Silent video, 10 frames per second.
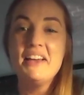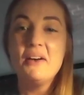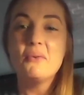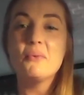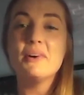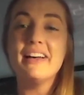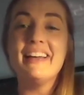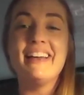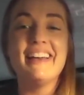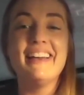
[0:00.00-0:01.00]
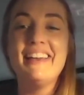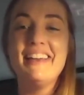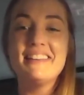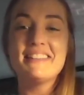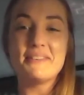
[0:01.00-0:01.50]
Well,
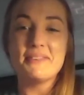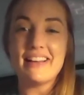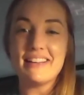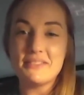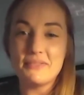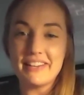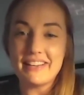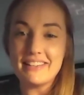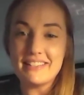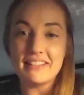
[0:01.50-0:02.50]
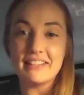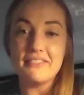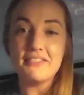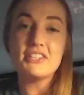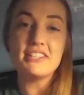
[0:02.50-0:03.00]
someone asked if we could
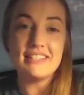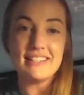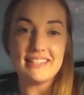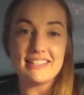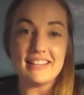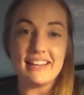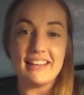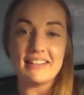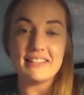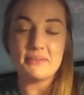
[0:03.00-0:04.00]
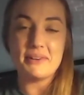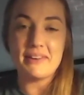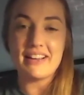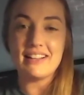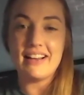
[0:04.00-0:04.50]
deliver to DC. That's one of
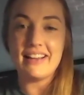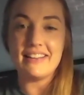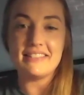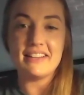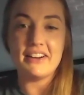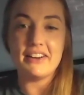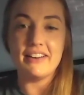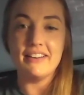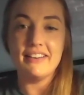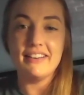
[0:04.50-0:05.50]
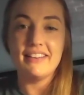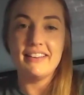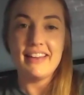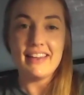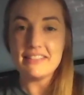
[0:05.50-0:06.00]
my clients, Sarah.
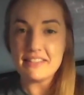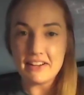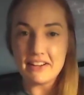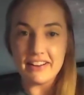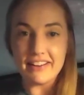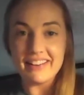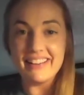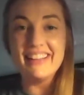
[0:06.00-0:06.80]
Hey, Sarah.